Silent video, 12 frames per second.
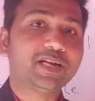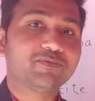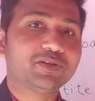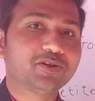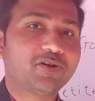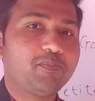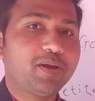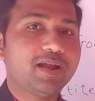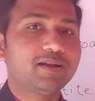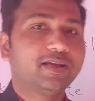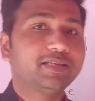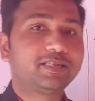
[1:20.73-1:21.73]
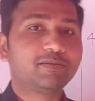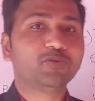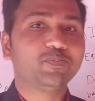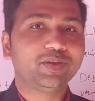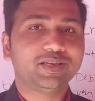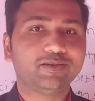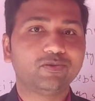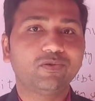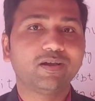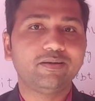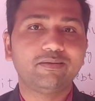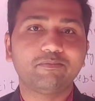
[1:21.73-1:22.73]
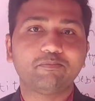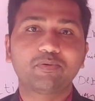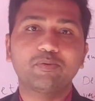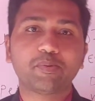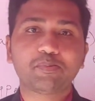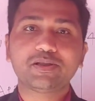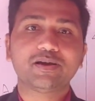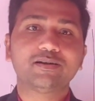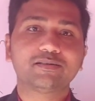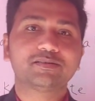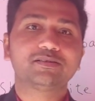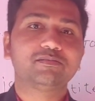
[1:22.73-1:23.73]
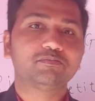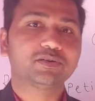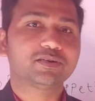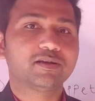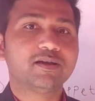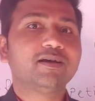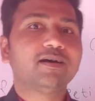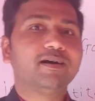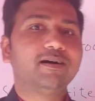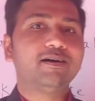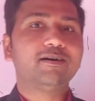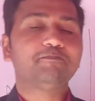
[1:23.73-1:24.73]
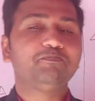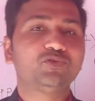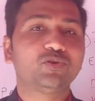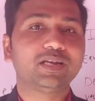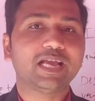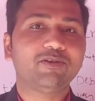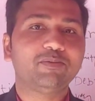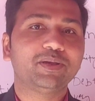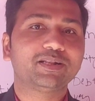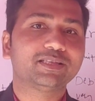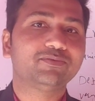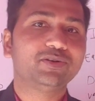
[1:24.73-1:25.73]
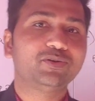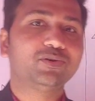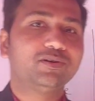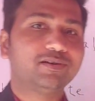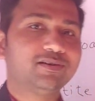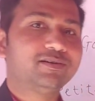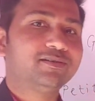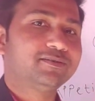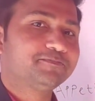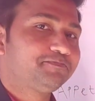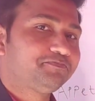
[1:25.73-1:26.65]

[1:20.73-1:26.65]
withdrawal plan, SWP. You can probably heard this term, but shortly I will make this video.